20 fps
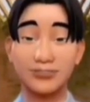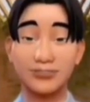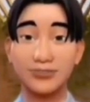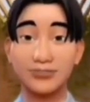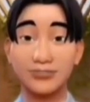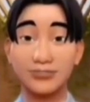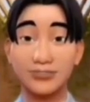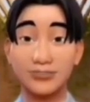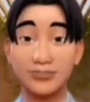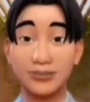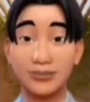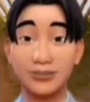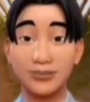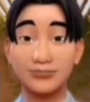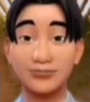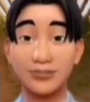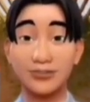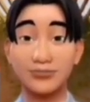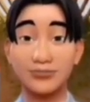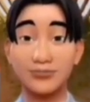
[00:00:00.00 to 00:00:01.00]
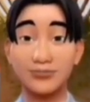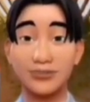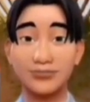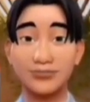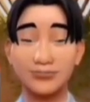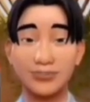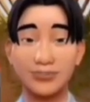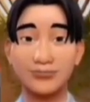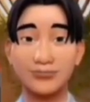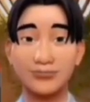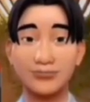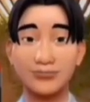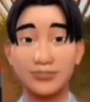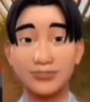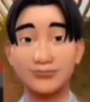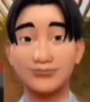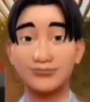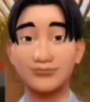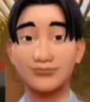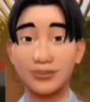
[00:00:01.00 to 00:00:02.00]
an important document which is not
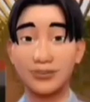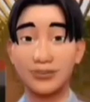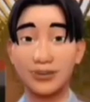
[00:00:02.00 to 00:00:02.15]
yet ready,